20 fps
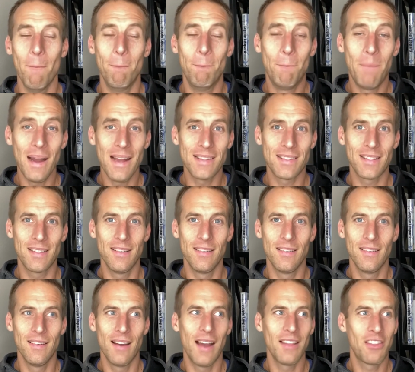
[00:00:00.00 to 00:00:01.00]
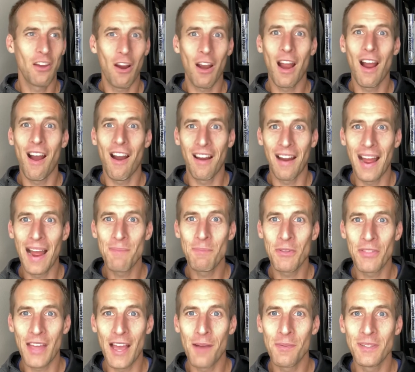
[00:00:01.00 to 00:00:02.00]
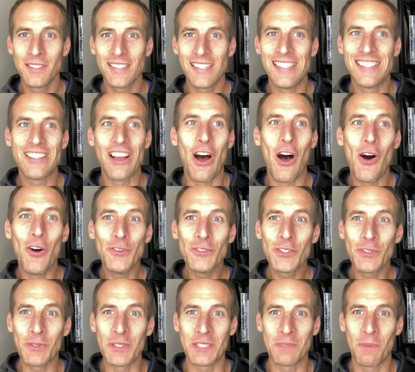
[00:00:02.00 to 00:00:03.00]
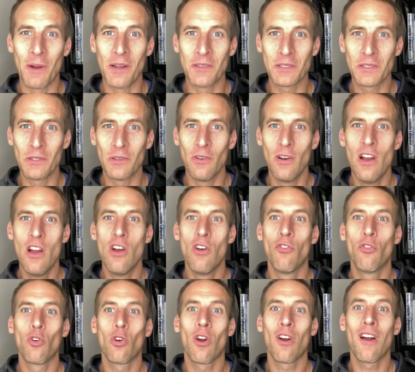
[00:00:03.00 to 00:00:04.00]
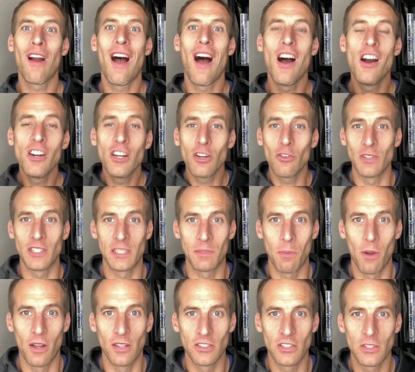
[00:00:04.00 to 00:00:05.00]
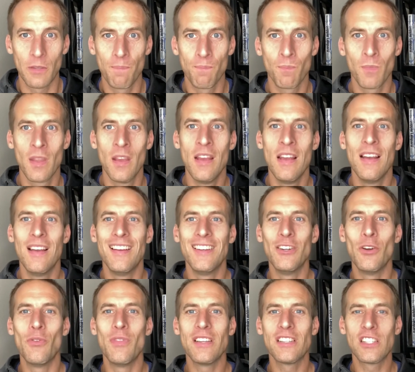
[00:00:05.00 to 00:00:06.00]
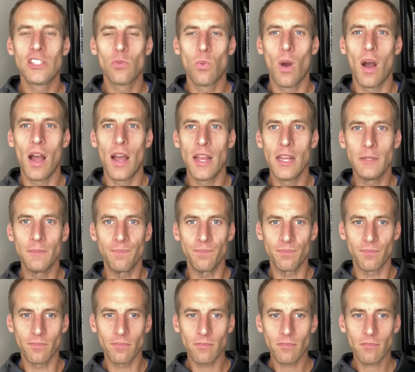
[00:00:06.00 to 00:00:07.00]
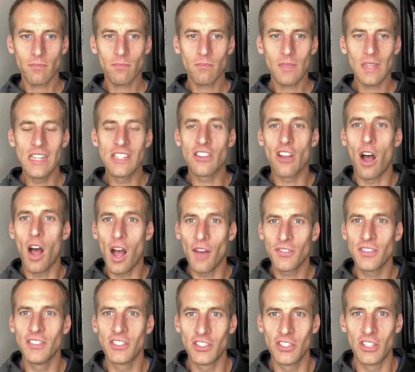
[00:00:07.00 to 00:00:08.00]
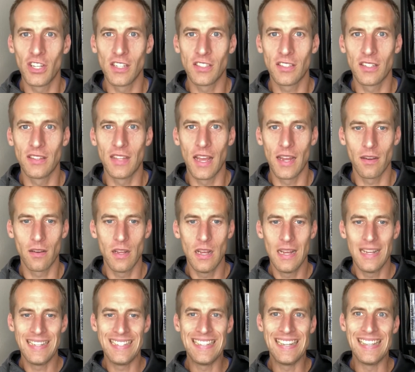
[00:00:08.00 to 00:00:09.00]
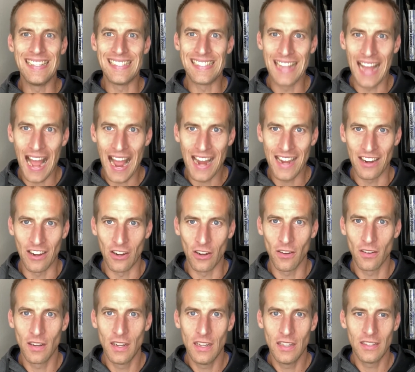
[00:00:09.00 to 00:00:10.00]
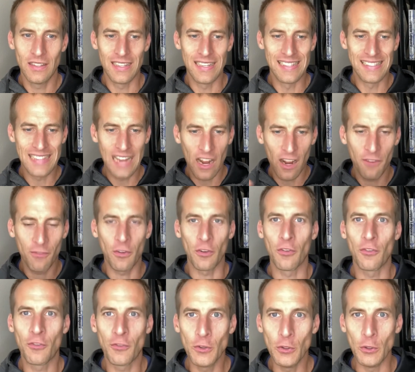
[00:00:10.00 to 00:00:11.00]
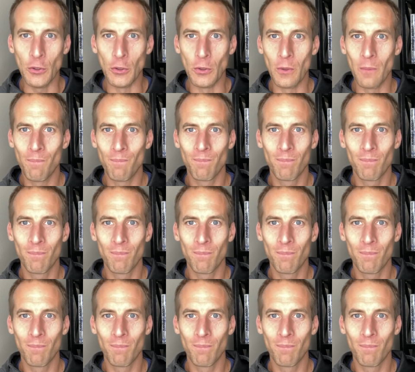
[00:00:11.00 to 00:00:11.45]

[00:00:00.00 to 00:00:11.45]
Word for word: But our hypothalamus is also responsible for our hunger response. You know, this is why it's often suggested that desire, the desire for food,